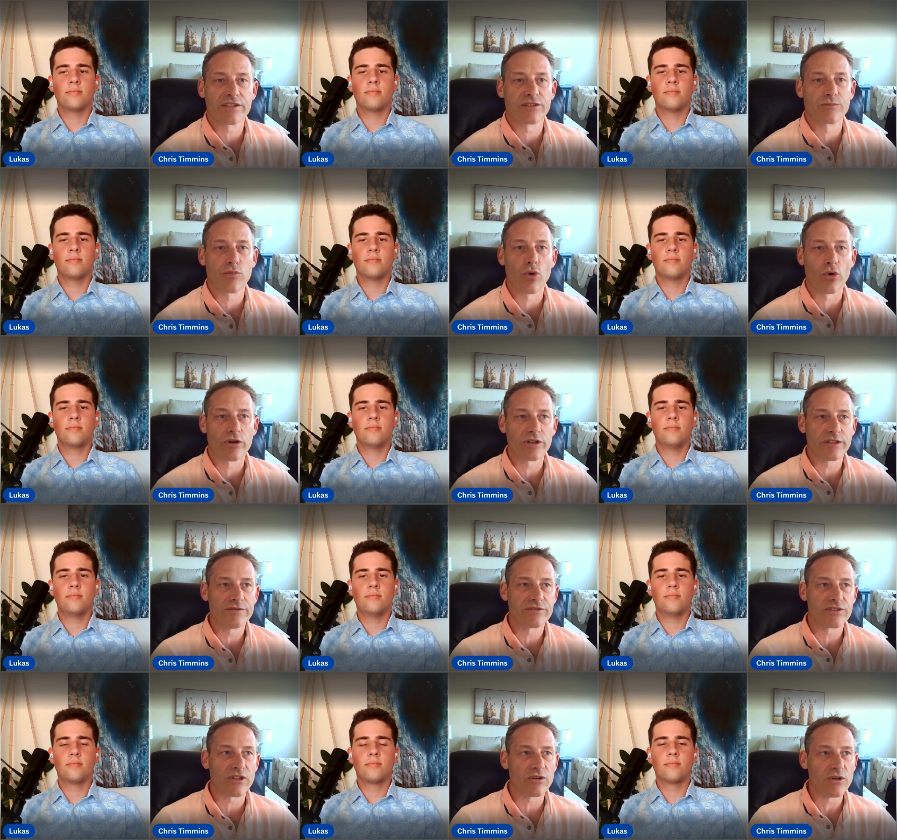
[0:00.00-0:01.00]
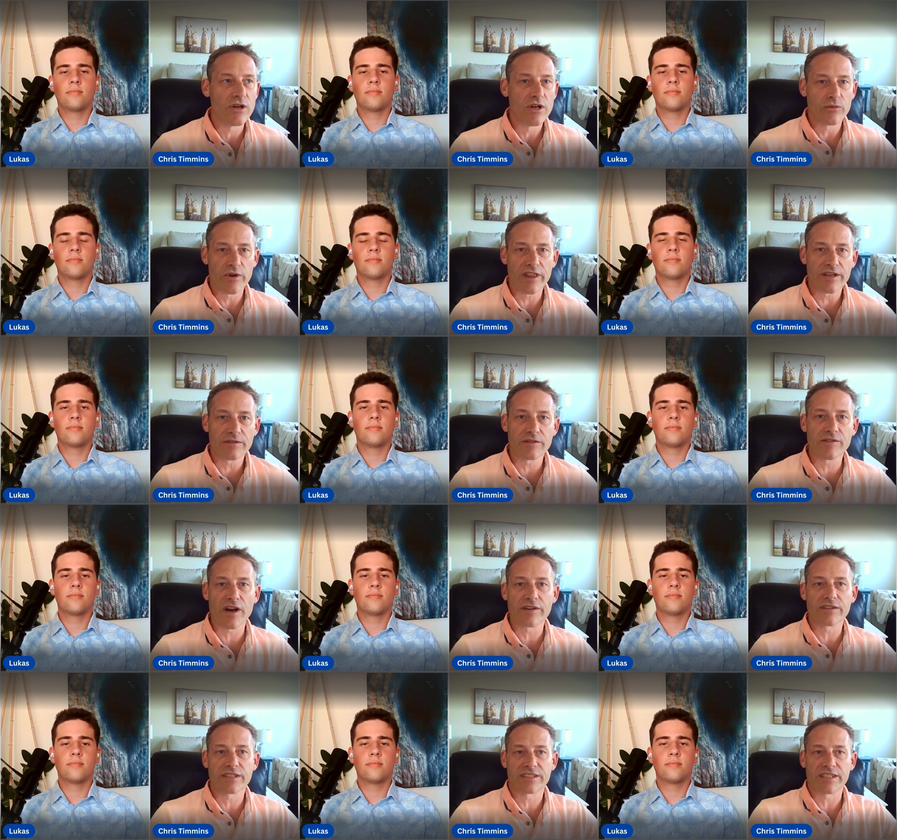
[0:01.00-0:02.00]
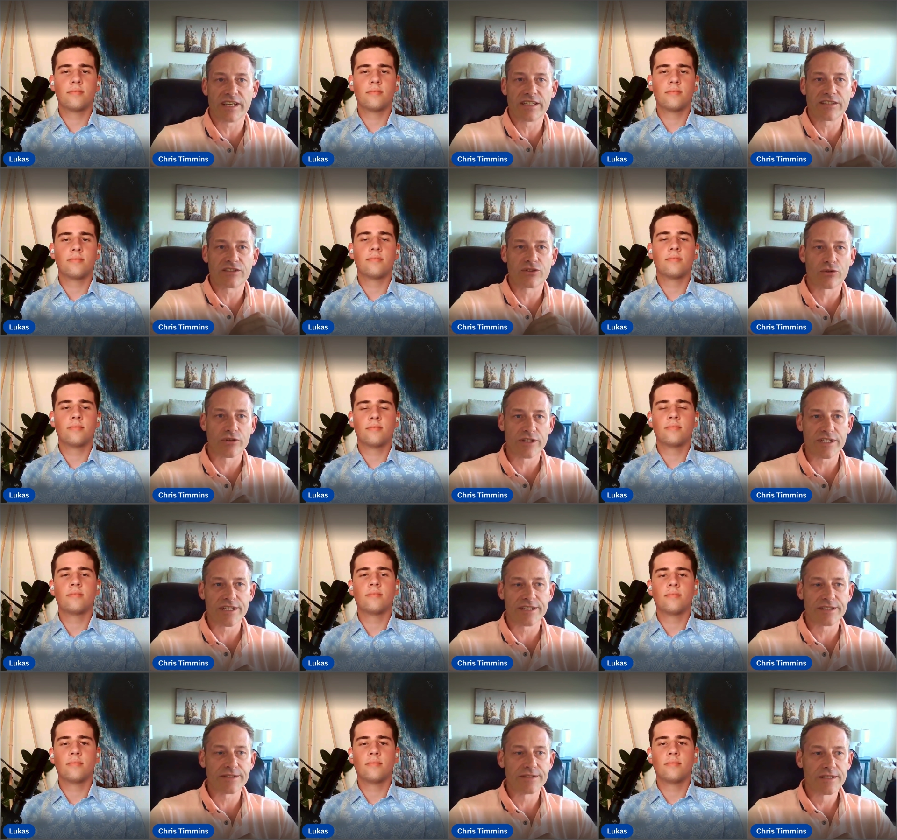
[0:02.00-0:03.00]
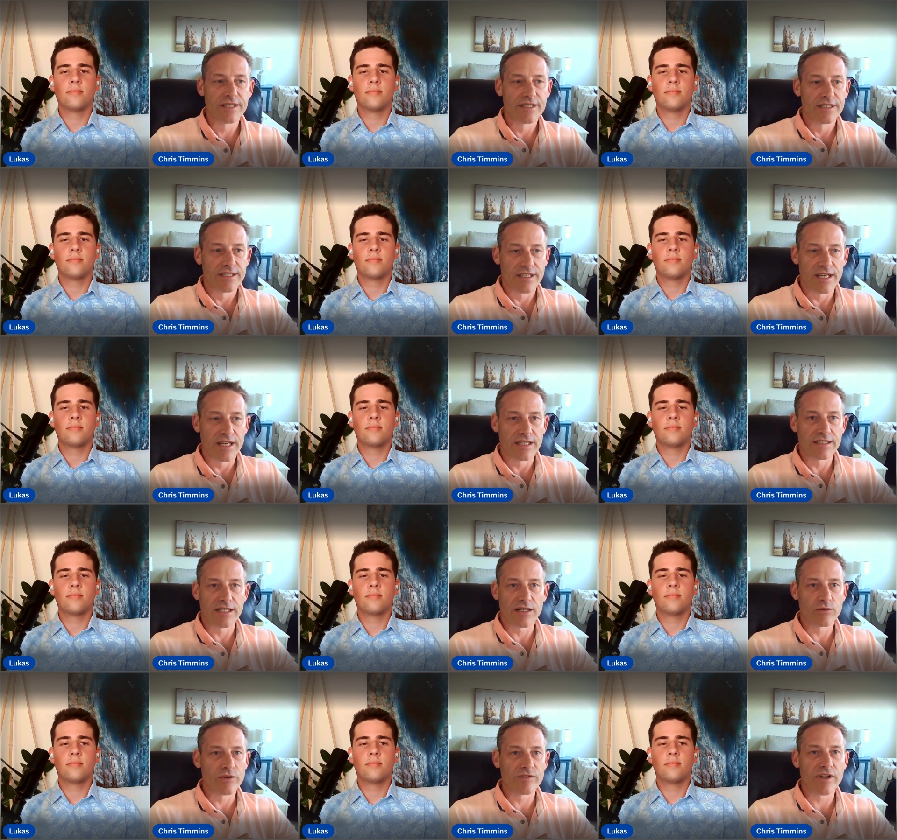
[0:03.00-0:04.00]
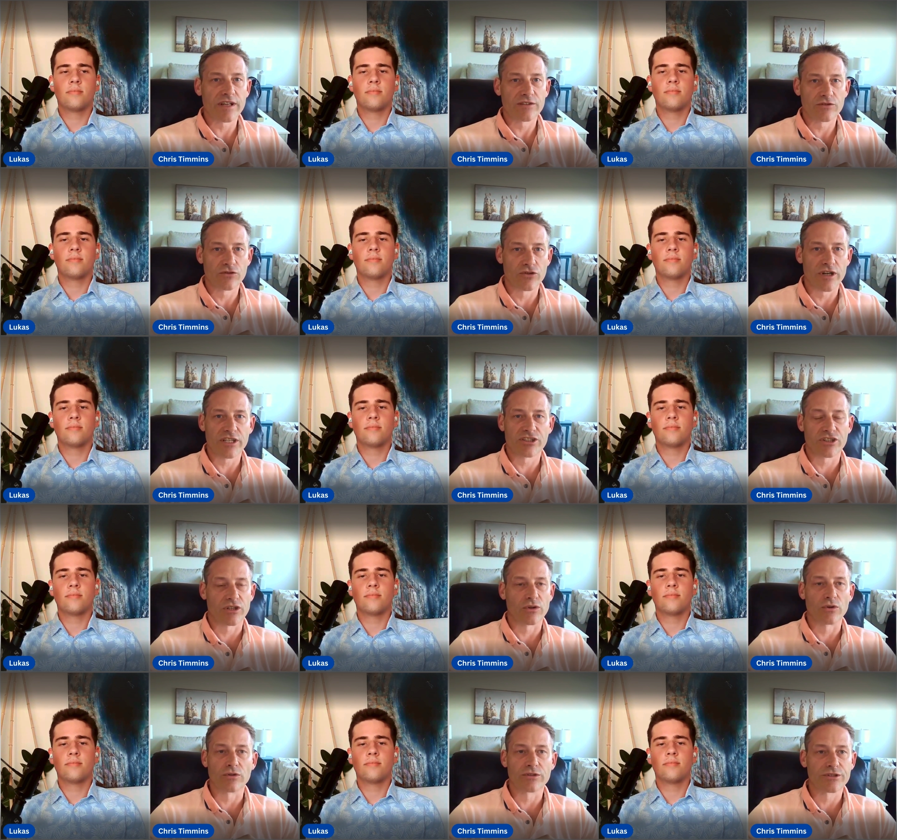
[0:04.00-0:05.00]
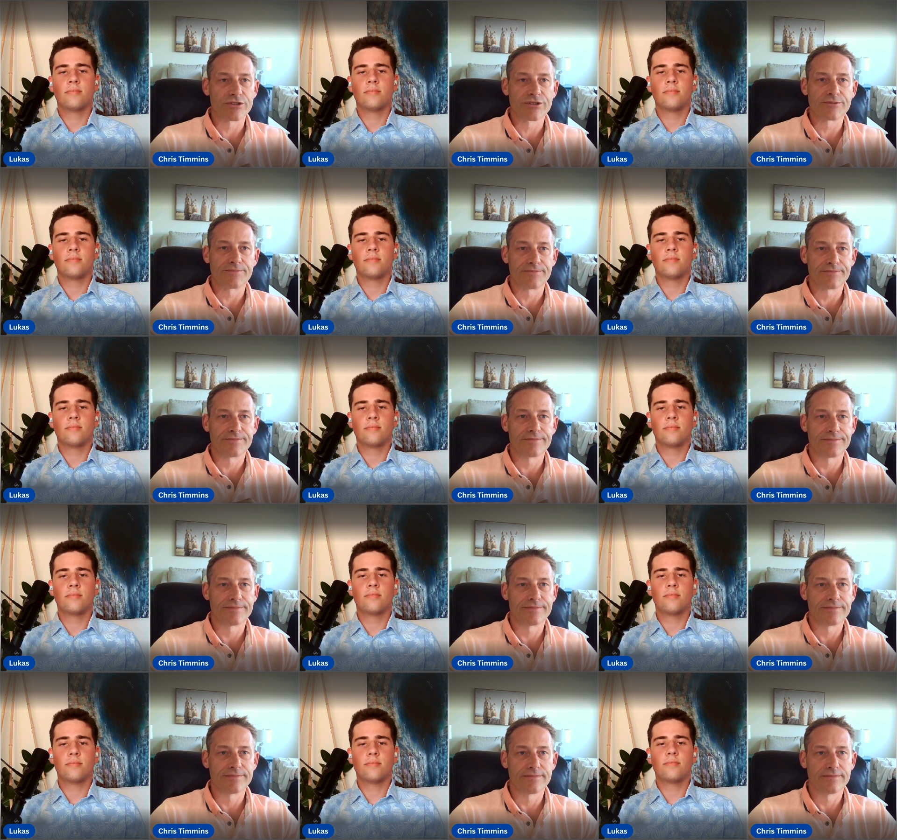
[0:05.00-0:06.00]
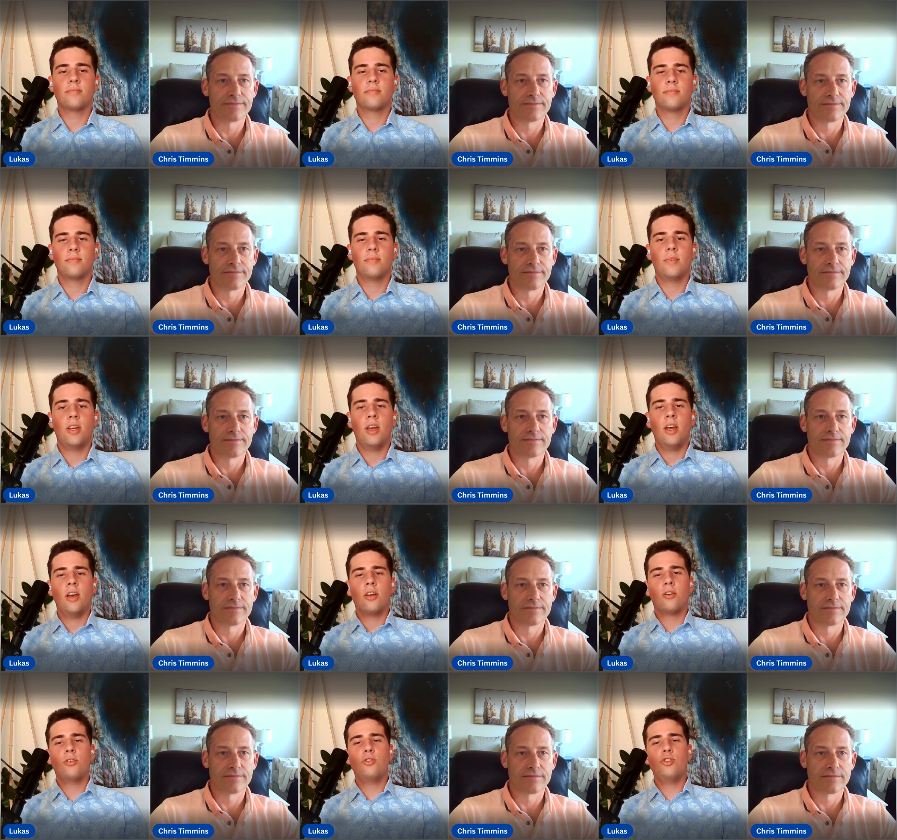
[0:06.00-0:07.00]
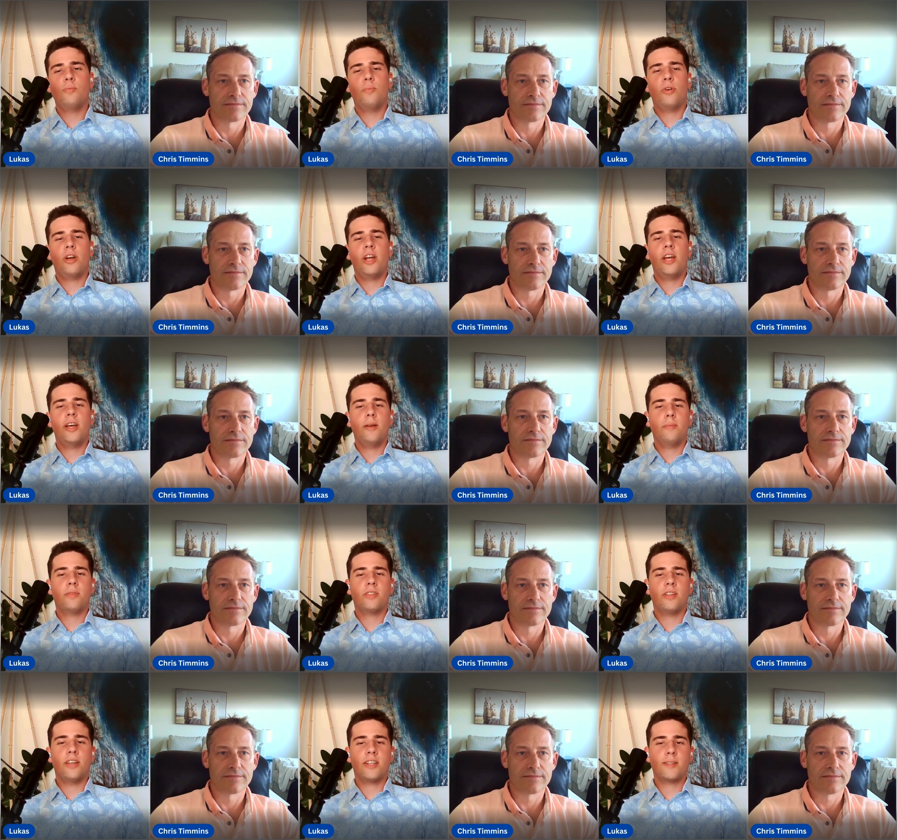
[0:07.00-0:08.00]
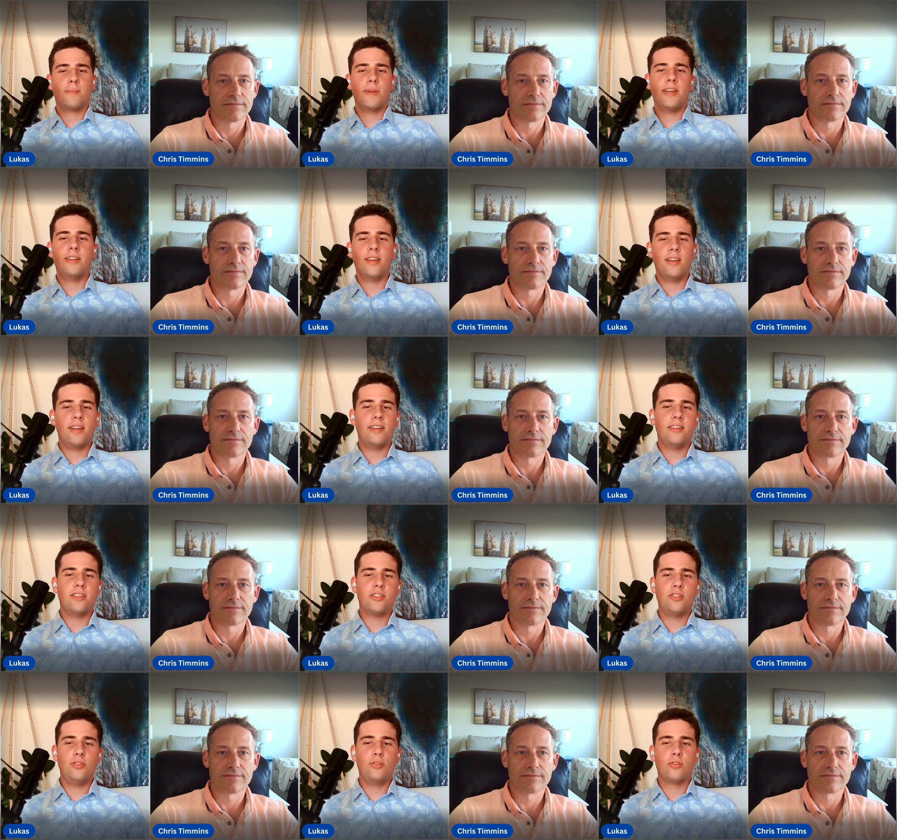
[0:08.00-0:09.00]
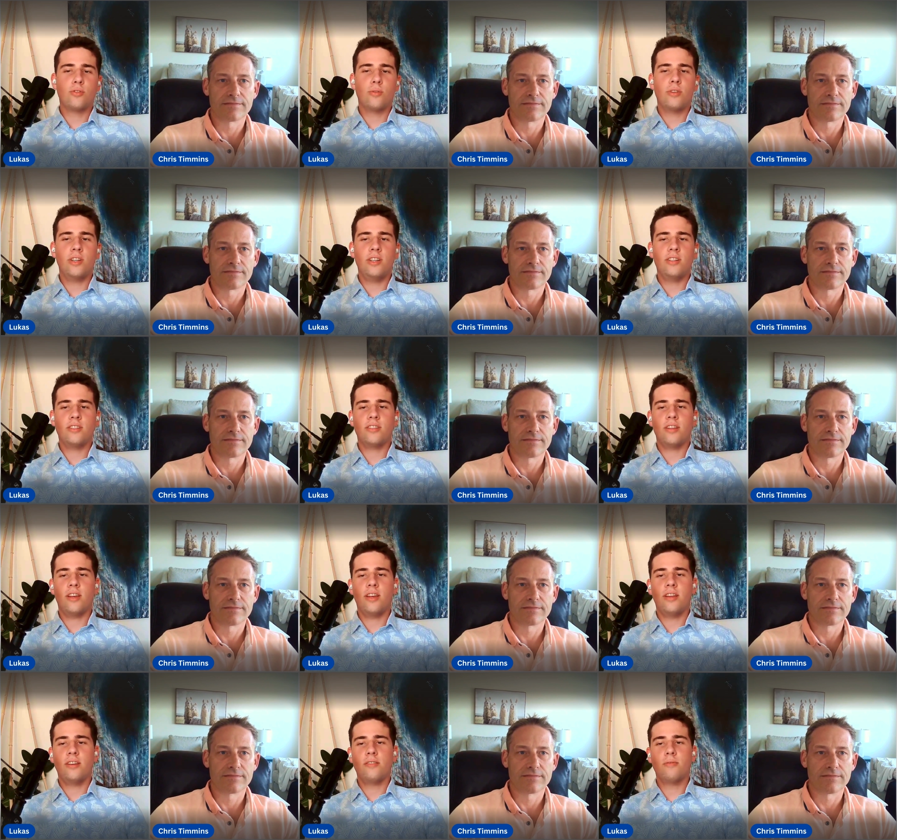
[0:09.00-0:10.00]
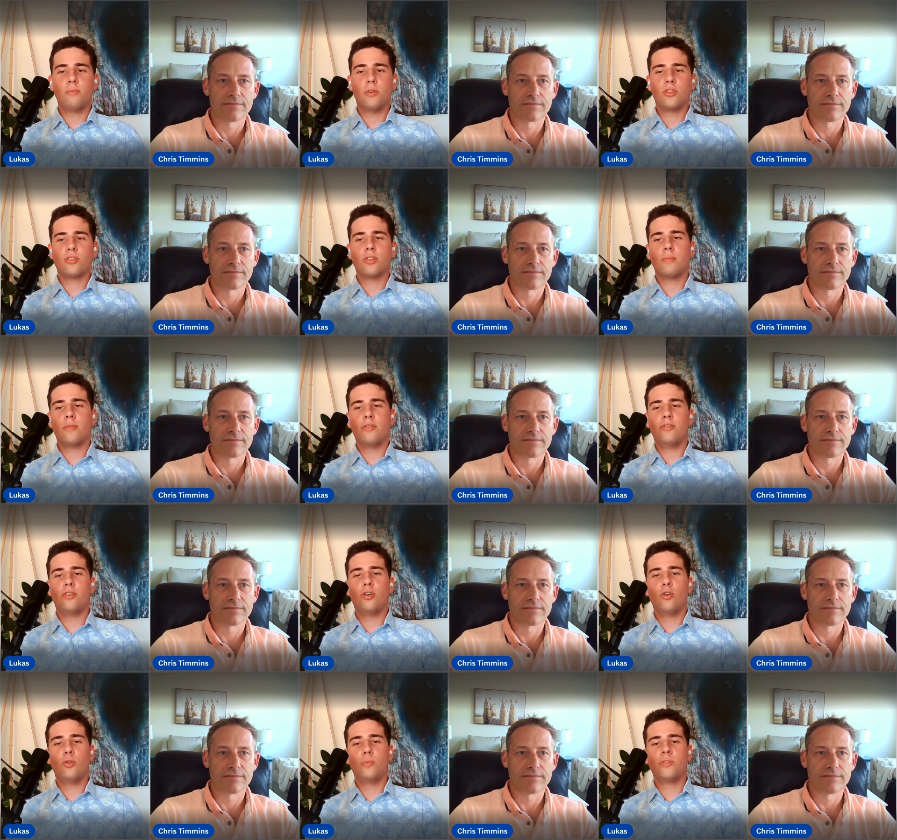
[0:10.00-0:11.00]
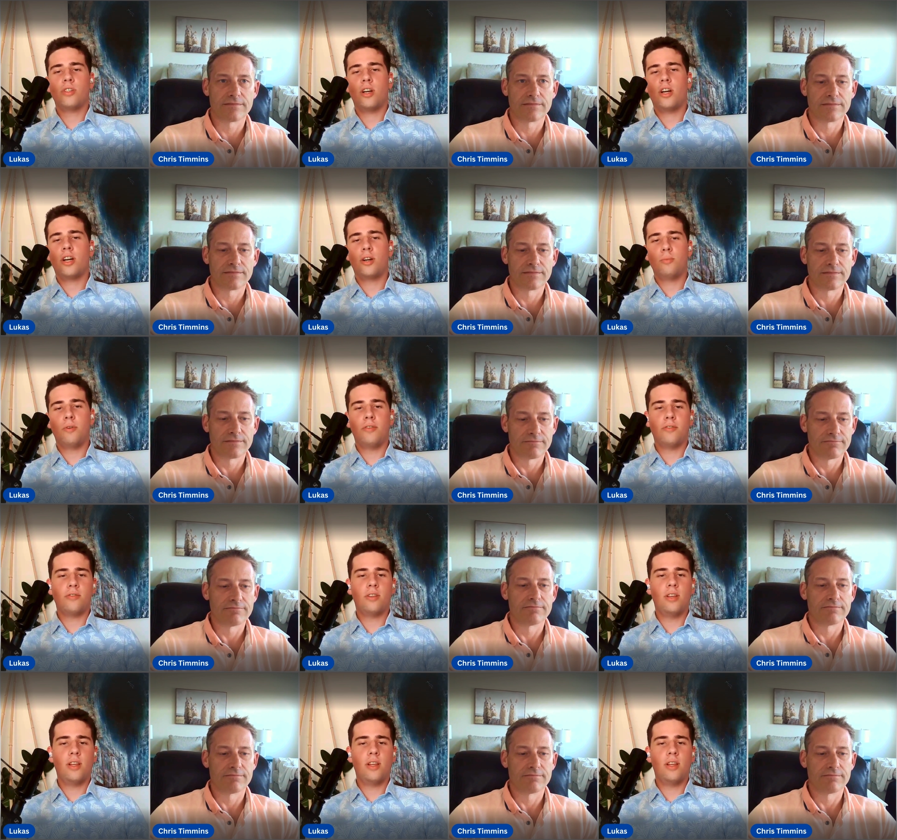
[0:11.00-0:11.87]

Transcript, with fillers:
Speaker 1: supportive. So we think we've got an exciting story here, and we've got great shareholders.
Speaker 2: Mm-hmm. Could you perhaps explain the latest news release and what some of the hopes are with